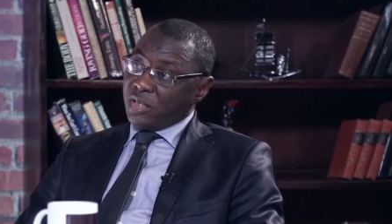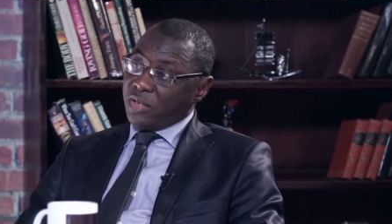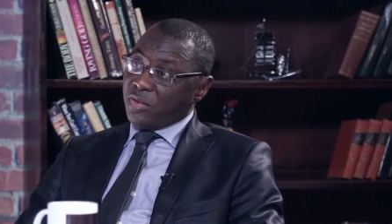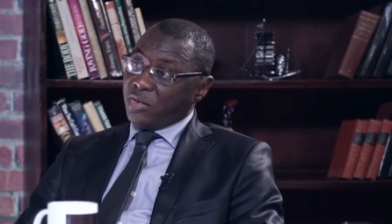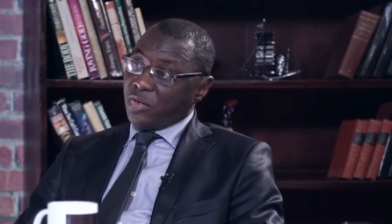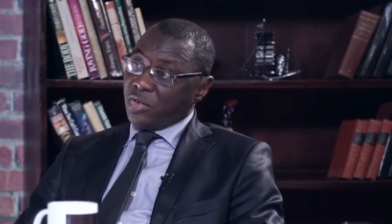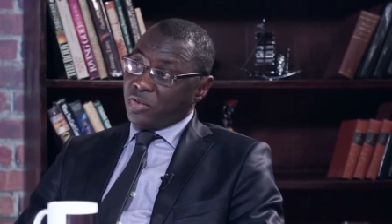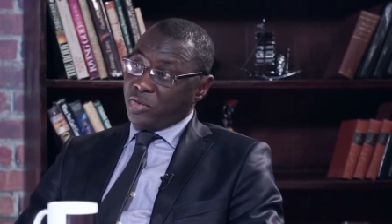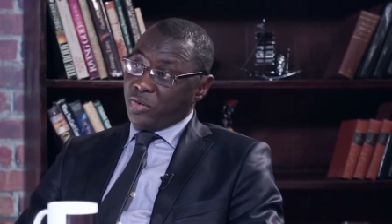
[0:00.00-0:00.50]

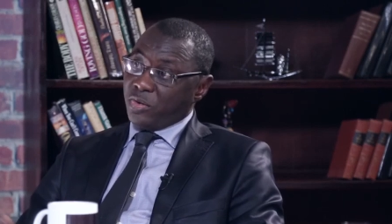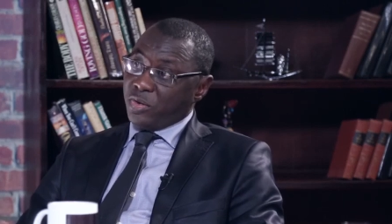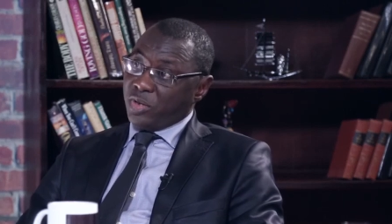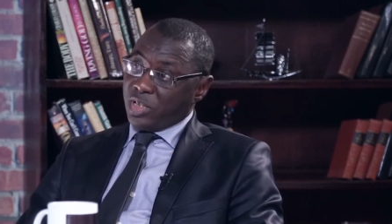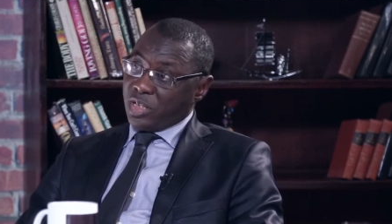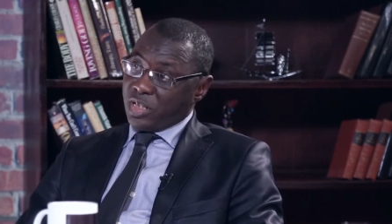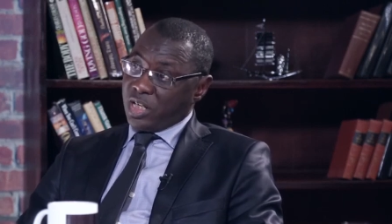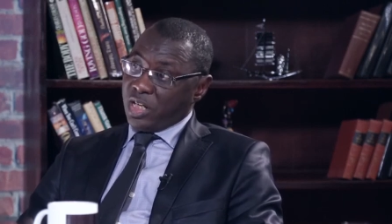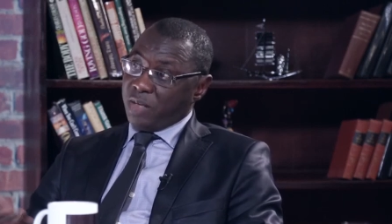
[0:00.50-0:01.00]
Although
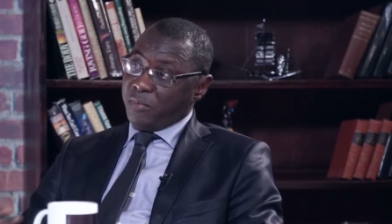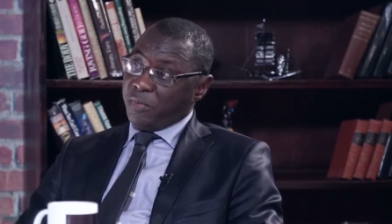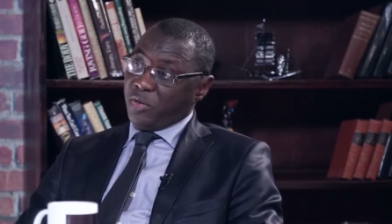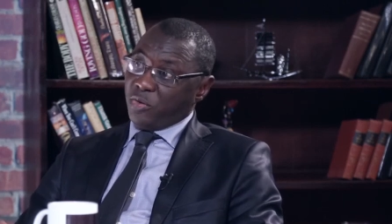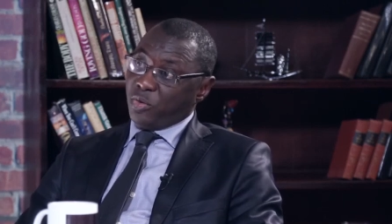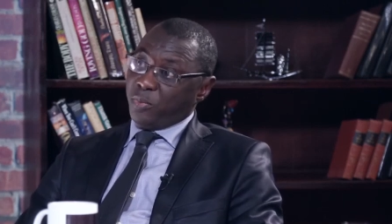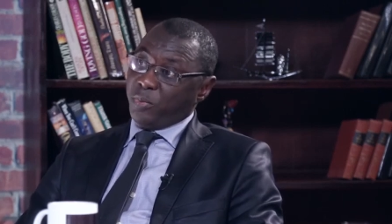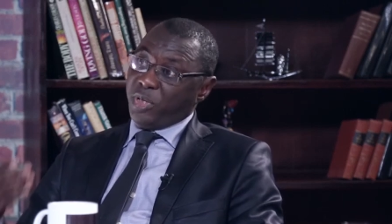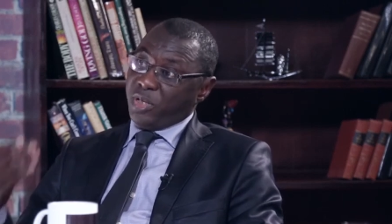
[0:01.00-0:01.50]
it came
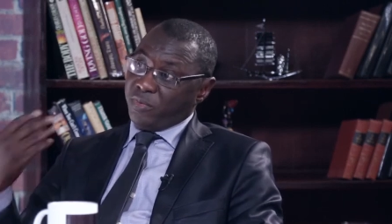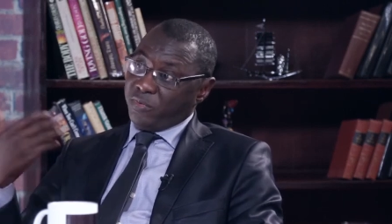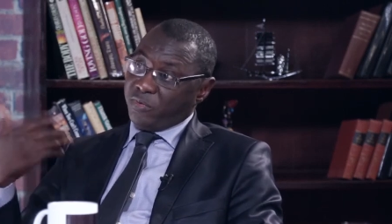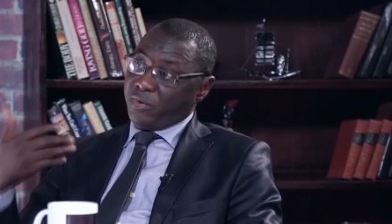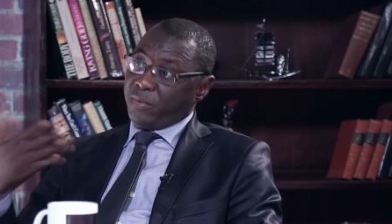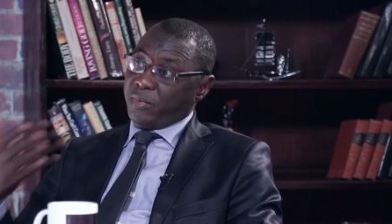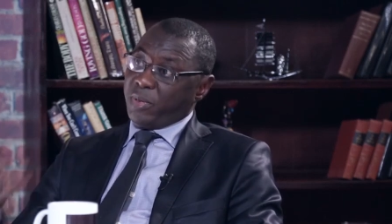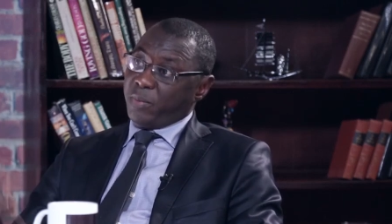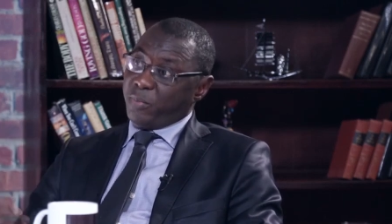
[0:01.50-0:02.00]
into being
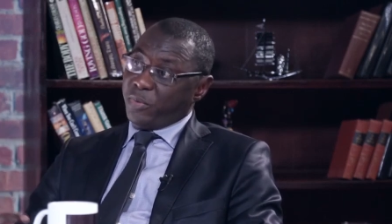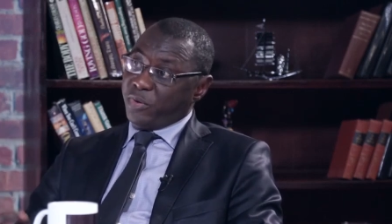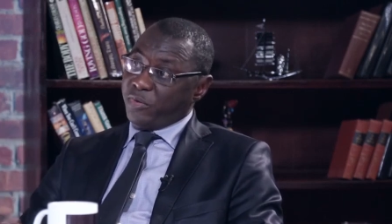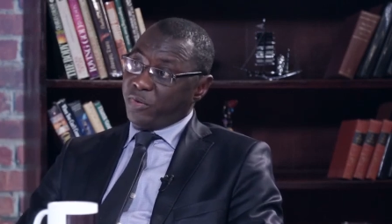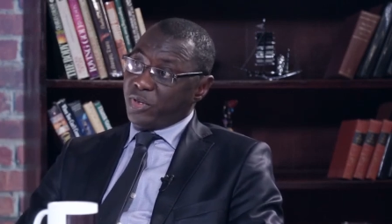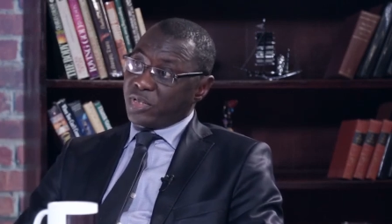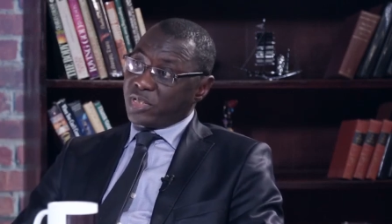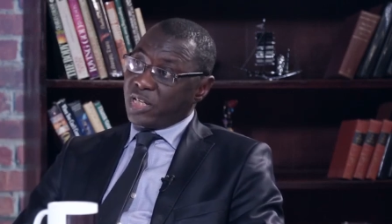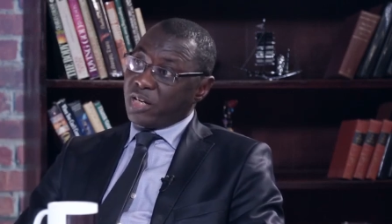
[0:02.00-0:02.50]
from the
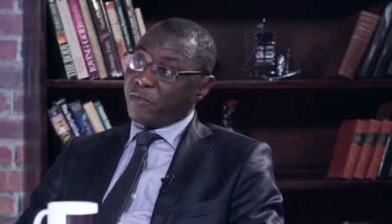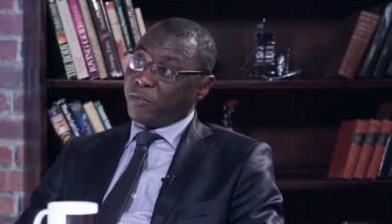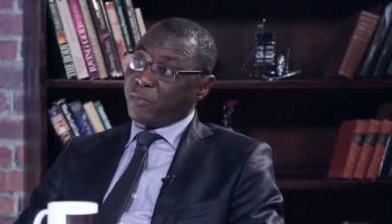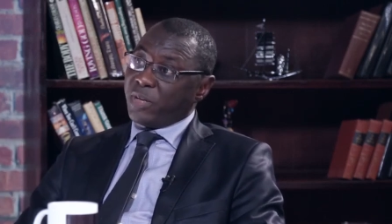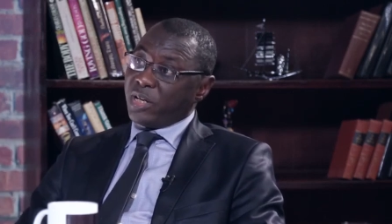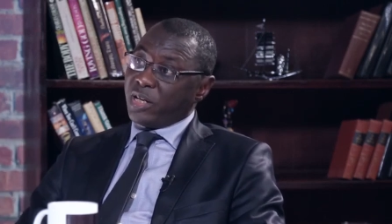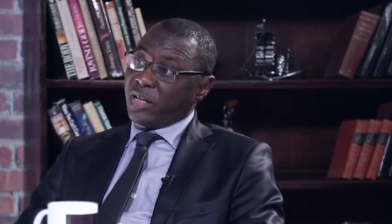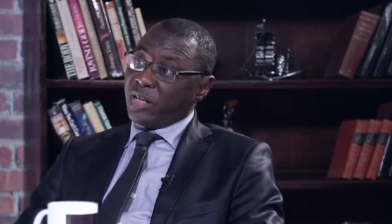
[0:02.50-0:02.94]
previous government,